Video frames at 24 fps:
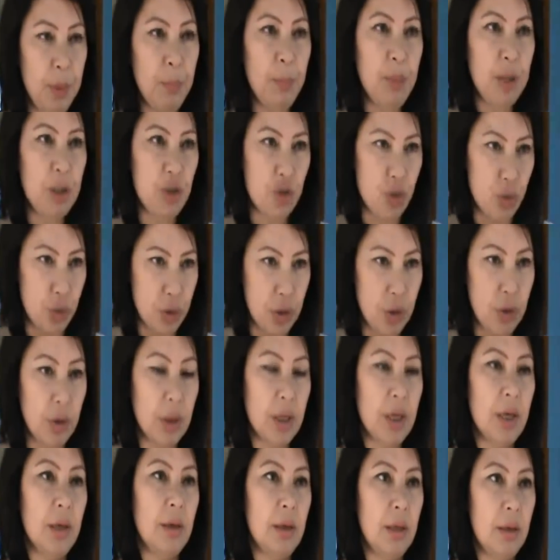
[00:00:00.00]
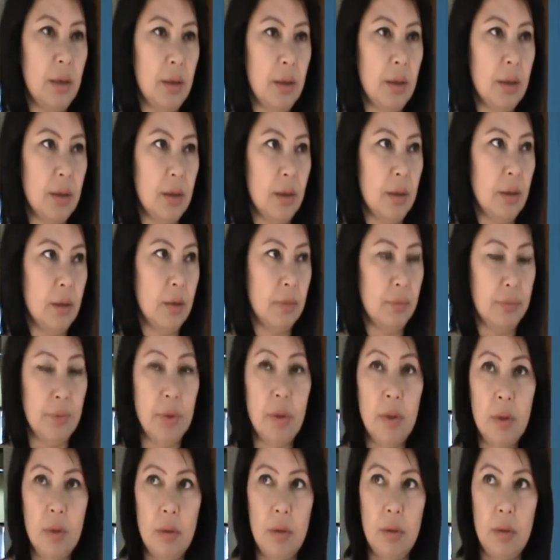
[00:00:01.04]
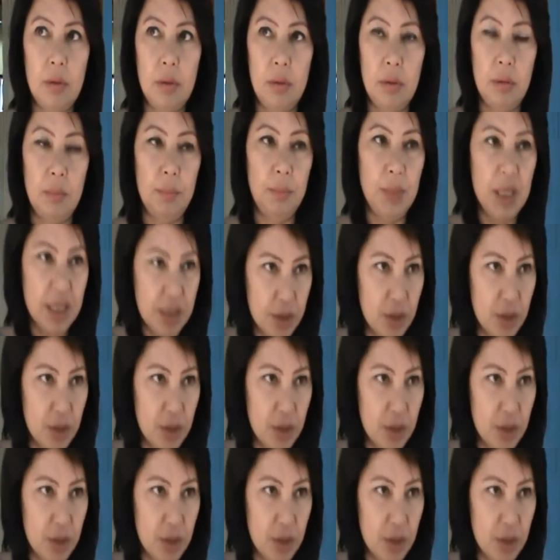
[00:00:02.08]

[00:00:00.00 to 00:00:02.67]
people should not get any kind of